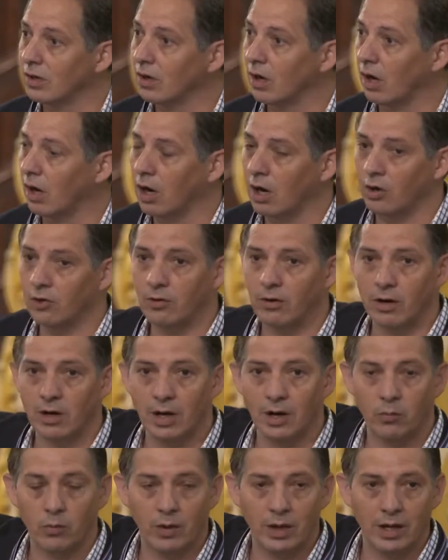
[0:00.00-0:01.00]
100
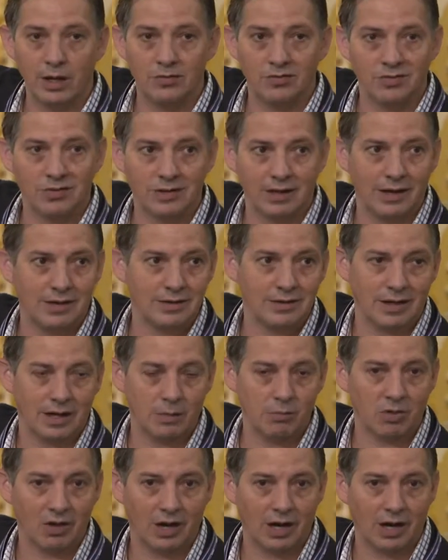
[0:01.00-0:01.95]
at rates 10 times